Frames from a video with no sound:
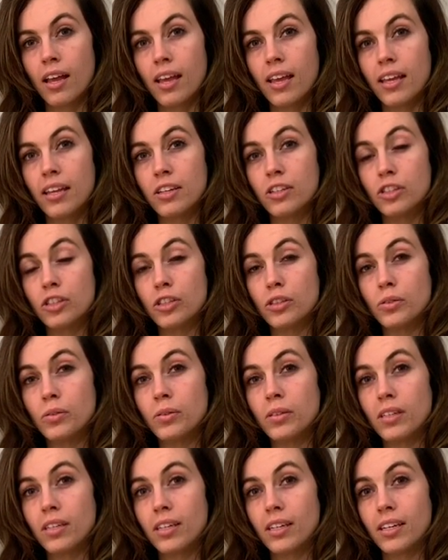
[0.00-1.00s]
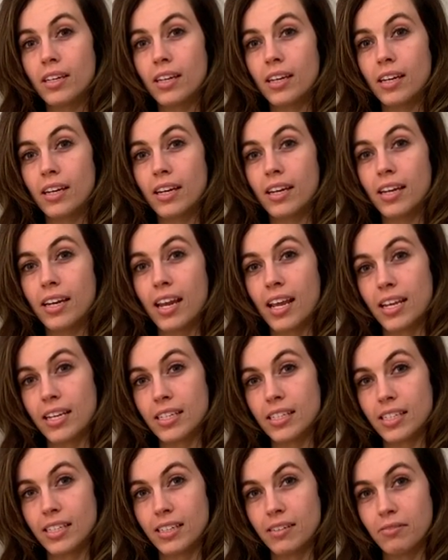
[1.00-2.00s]
In June
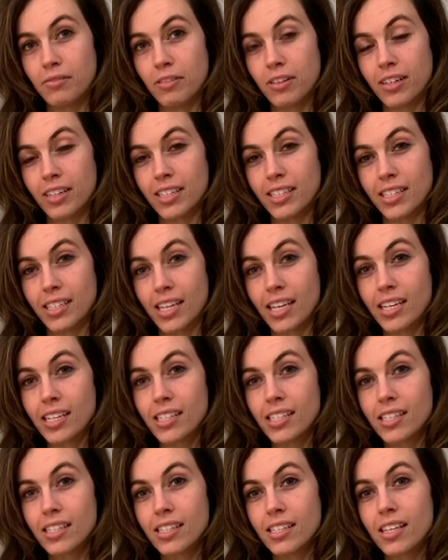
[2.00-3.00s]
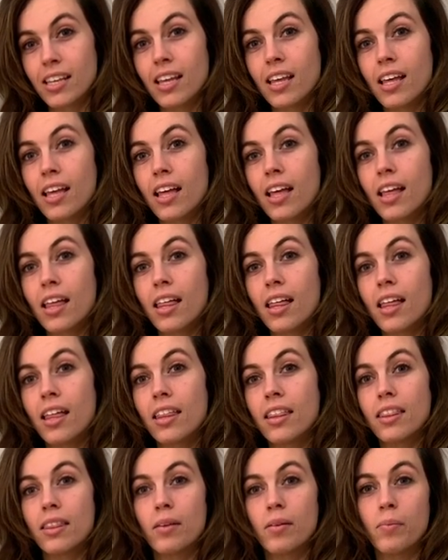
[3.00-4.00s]
1946,
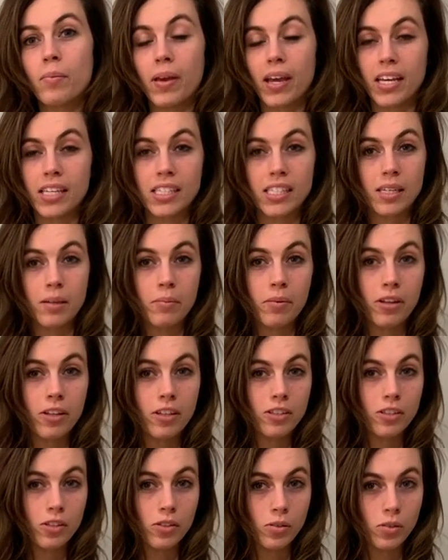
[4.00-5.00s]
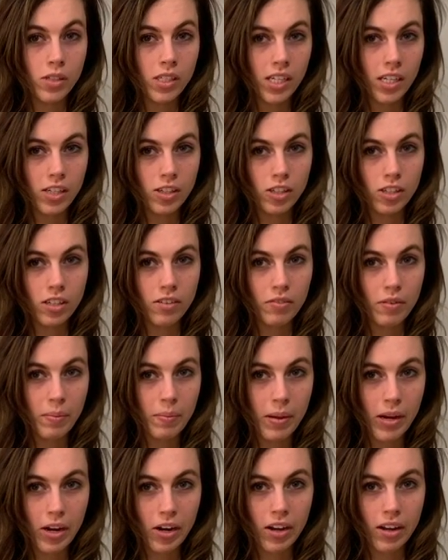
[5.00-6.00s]
the Basketball Association of
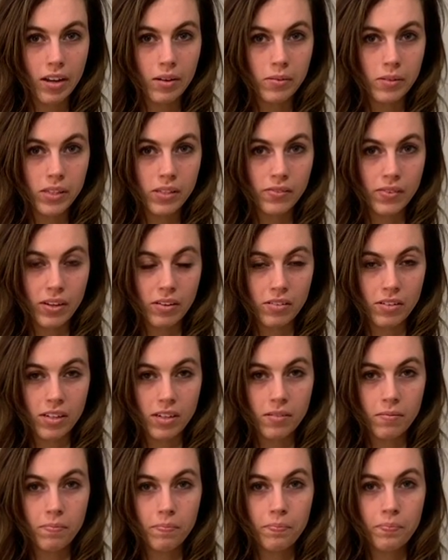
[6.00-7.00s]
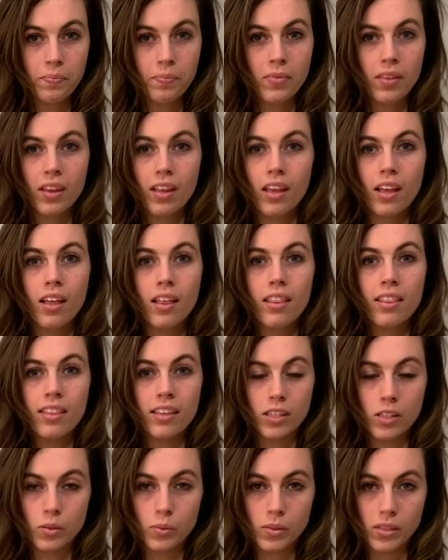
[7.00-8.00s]
America was founded.
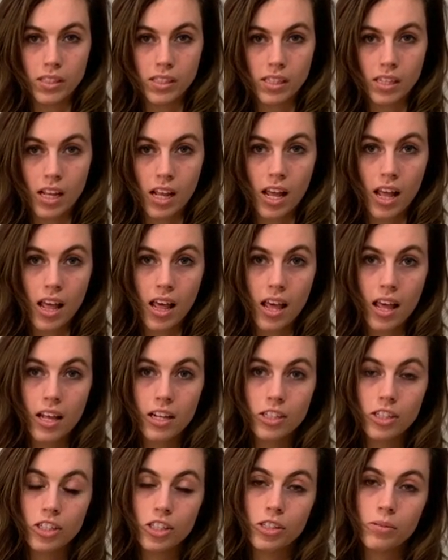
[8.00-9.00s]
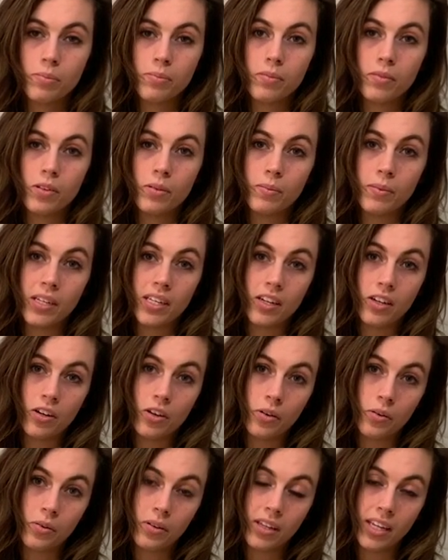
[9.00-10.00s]
This was to be
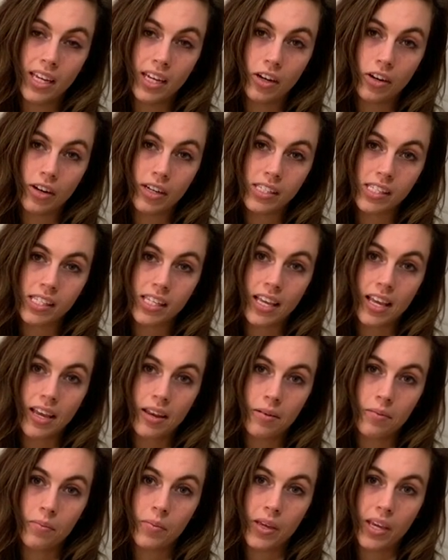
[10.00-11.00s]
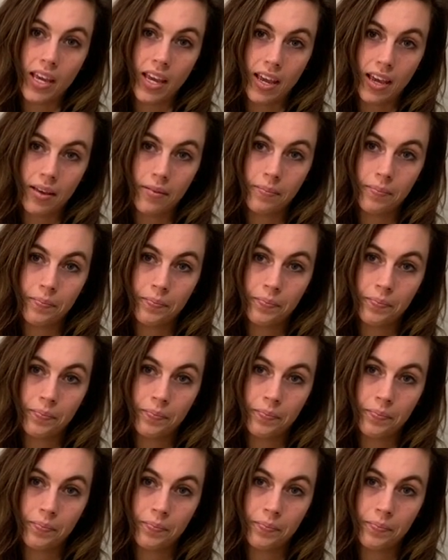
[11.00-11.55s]
known later as the NBA.